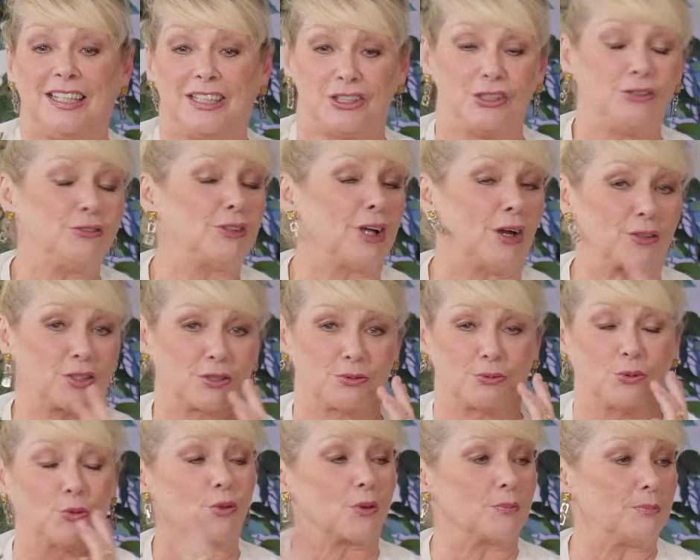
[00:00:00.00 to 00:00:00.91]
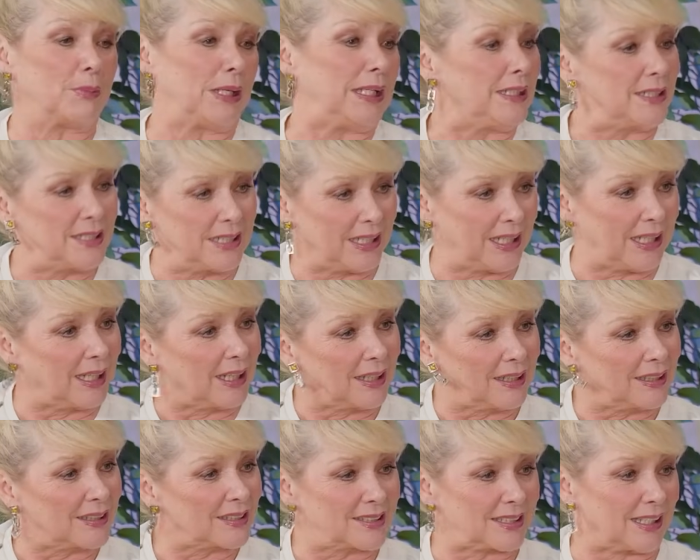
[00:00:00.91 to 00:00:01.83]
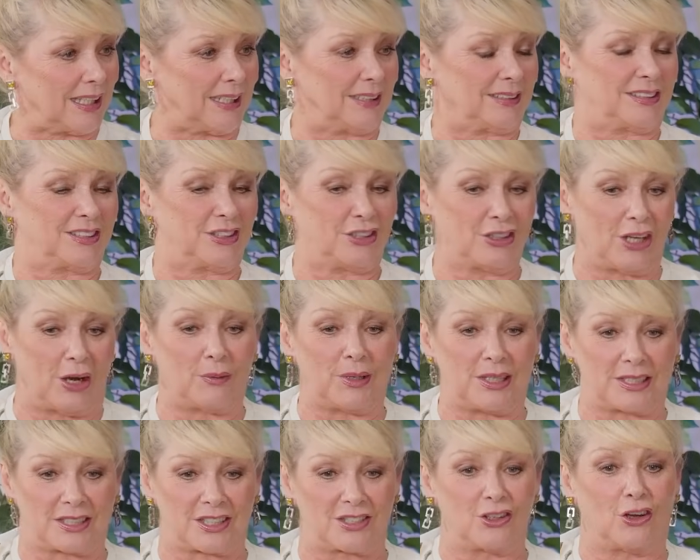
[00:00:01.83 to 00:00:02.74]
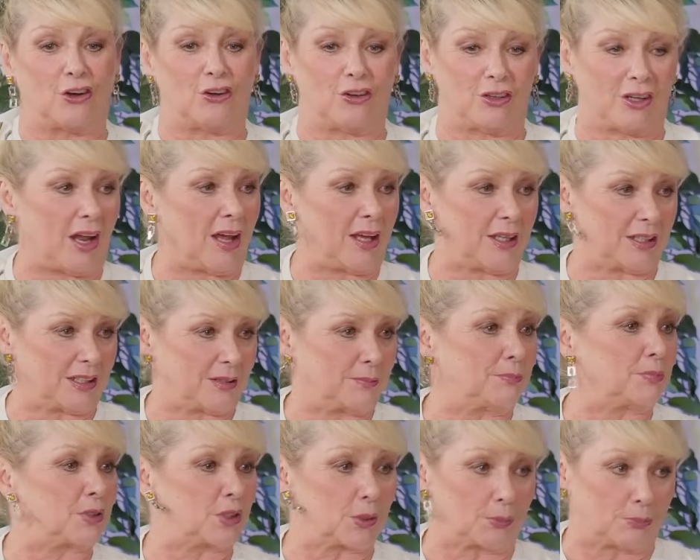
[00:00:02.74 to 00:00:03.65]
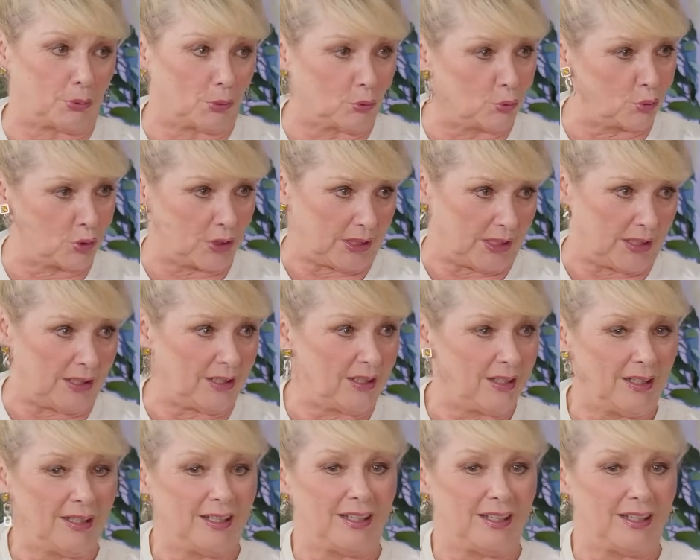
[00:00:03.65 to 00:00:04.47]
You go to all the meetings, and you know it's not like supporting